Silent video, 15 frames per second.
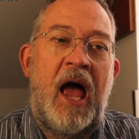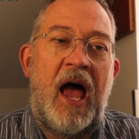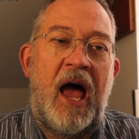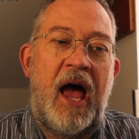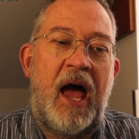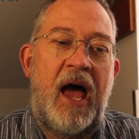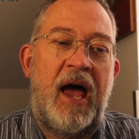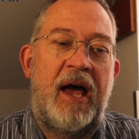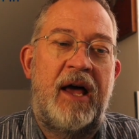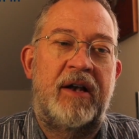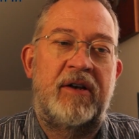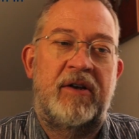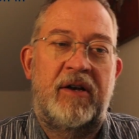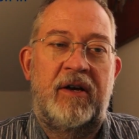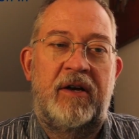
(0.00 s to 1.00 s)

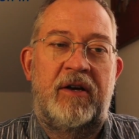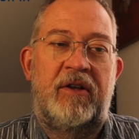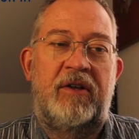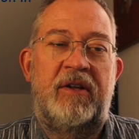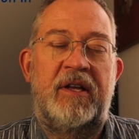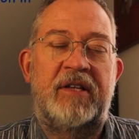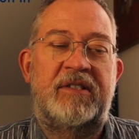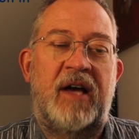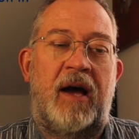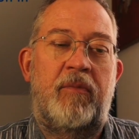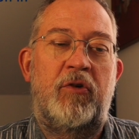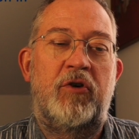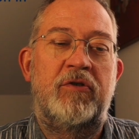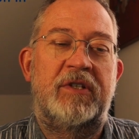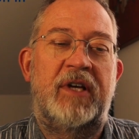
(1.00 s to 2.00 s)
and this time
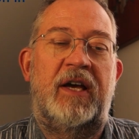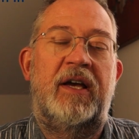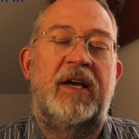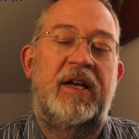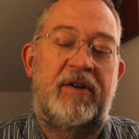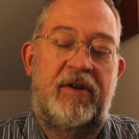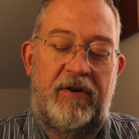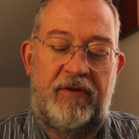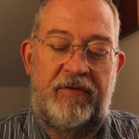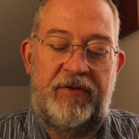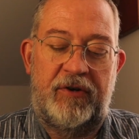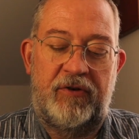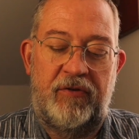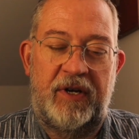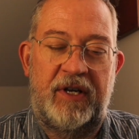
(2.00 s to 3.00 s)
using it for
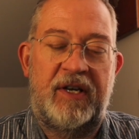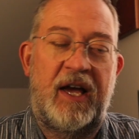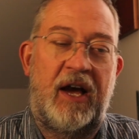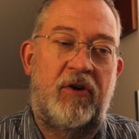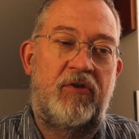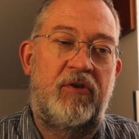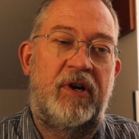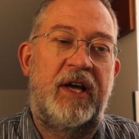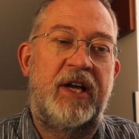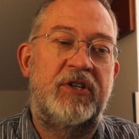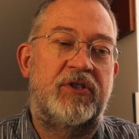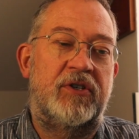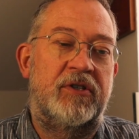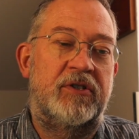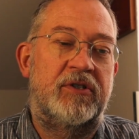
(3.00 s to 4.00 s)
doing
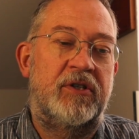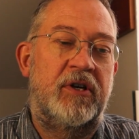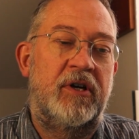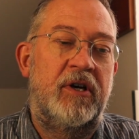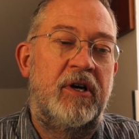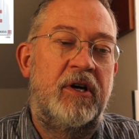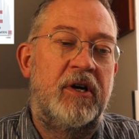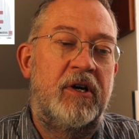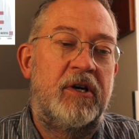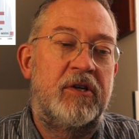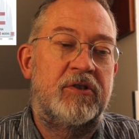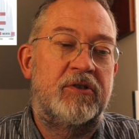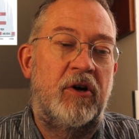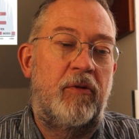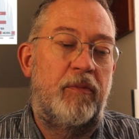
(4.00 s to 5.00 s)
calculations.
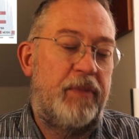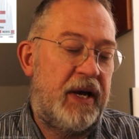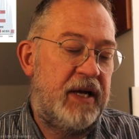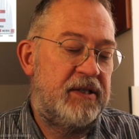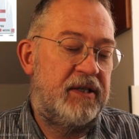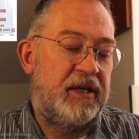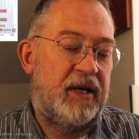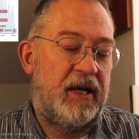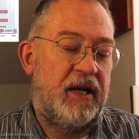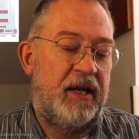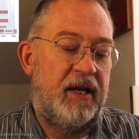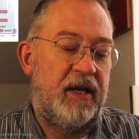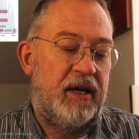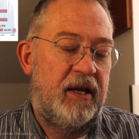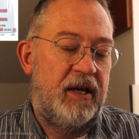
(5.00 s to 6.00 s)
So
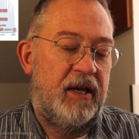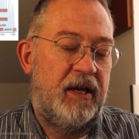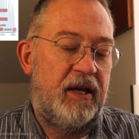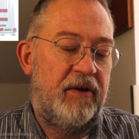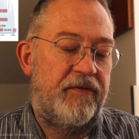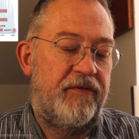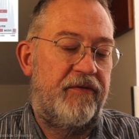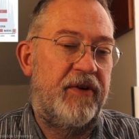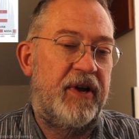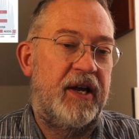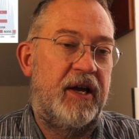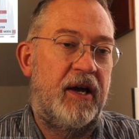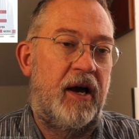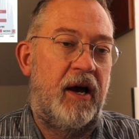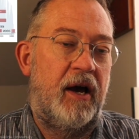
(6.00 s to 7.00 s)
basically if
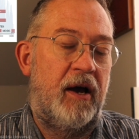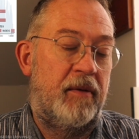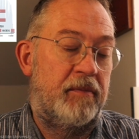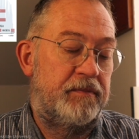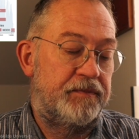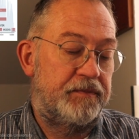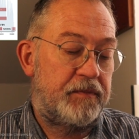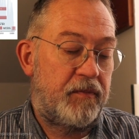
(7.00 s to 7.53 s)
we um,